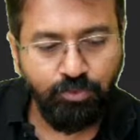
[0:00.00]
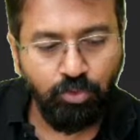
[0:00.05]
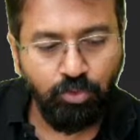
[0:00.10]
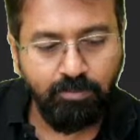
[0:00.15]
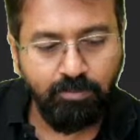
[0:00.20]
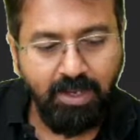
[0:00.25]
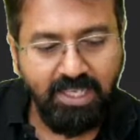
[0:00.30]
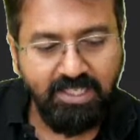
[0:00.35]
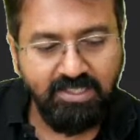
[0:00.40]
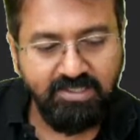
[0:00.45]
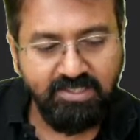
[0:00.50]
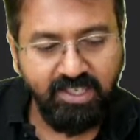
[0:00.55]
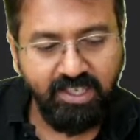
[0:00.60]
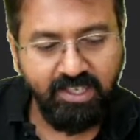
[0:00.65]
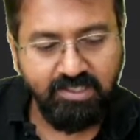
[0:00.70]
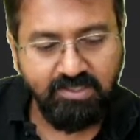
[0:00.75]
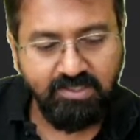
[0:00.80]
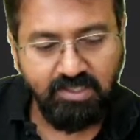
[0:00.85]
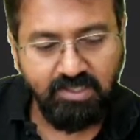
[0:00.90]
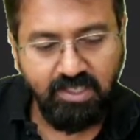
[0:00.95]
by
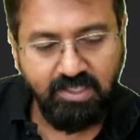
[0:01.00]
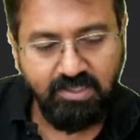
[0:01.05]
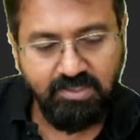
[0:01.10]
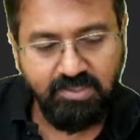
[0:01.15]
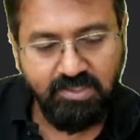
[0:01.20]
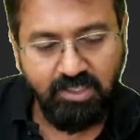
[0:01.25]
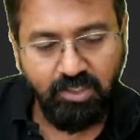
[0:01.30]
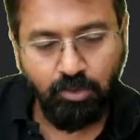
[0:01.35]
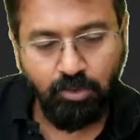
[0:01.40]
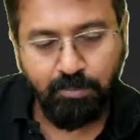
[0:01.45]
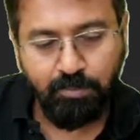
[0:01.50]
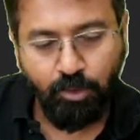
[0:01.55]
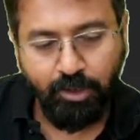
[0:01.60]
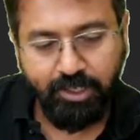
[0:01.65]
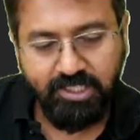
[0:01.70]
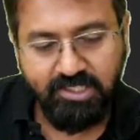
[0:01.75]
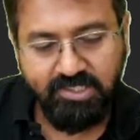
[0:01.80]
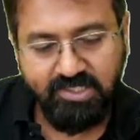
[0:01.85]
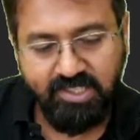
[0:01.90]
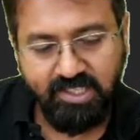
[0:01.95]
6 is
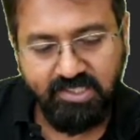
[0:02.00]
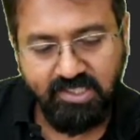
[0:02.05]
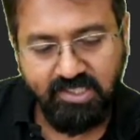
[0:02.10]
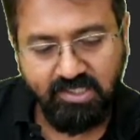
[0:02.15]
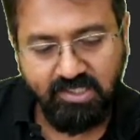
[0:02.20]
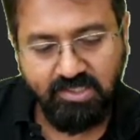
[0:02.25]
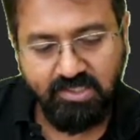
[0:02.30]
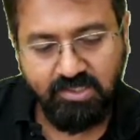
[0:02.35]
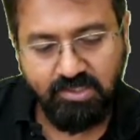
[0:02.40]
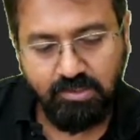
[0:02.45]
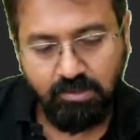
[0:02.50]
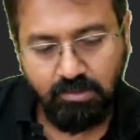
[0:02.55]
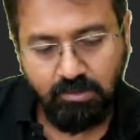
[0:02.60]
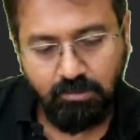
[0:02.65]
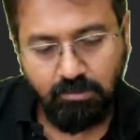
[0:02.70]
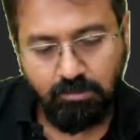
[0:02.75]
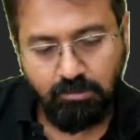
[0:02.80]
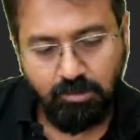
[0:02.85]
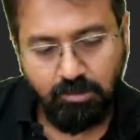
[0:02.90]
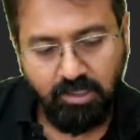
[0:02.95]
0.66.
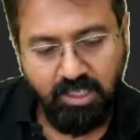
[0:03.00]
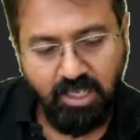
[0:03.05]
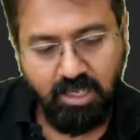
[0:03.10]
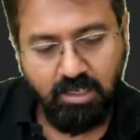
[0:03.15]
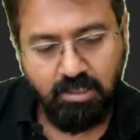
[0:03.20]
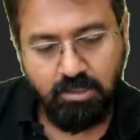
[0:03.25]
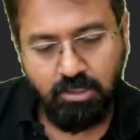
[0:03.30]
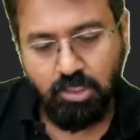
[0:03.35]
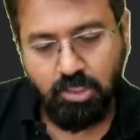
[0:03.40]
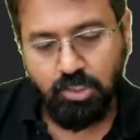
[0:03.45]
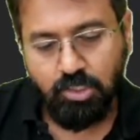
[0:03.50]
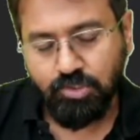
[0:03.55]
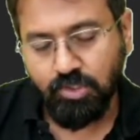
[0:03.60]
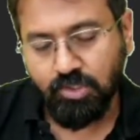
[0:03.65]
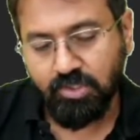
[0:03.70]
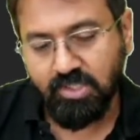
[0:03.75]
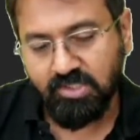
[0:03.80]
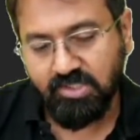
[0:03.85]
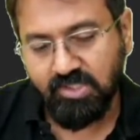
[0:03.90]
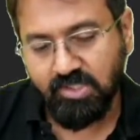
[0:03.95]
Yeah. So
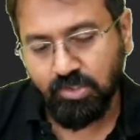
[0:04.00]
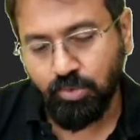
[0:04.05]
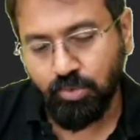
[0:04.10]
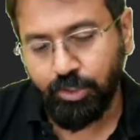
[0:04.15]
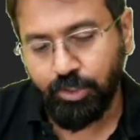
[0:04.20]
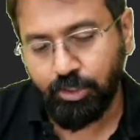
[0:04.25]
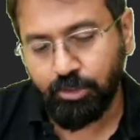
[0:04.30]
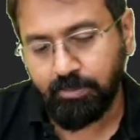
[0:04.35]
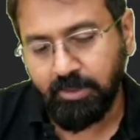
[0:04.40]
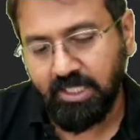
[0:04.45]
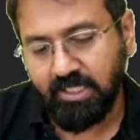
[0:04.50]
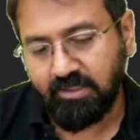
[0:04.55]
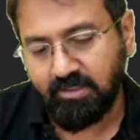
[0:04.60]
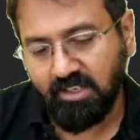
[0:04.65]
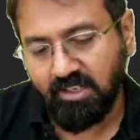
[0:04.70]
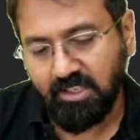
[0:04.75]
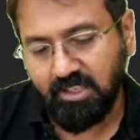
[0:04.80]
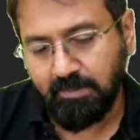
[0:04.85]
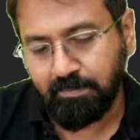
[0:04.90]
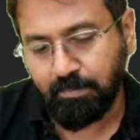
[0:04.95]
this is going to be
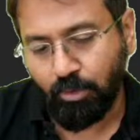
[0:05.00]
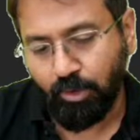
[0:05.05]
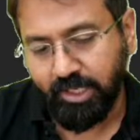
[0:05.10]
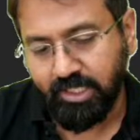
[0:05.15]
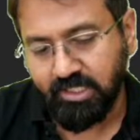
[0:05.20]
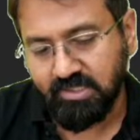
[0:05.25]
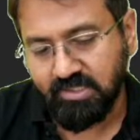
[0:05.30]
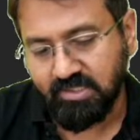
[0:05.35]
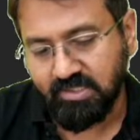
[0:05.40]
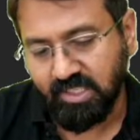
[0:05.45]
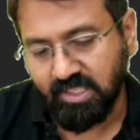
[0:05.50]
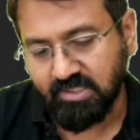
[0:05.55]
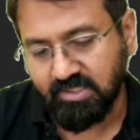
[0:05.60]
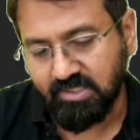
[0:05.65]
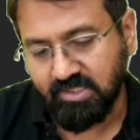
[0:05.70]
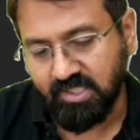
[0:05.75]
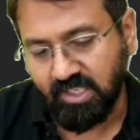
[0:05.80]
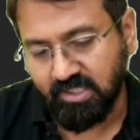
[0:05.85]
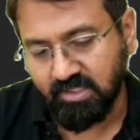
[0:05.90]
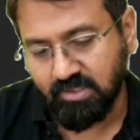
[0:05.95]

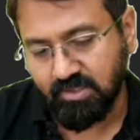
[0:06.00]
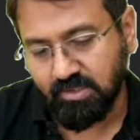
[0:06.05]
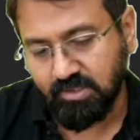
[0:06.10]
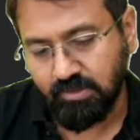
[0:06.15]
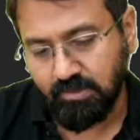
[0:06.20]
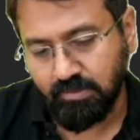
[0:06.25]
3.66.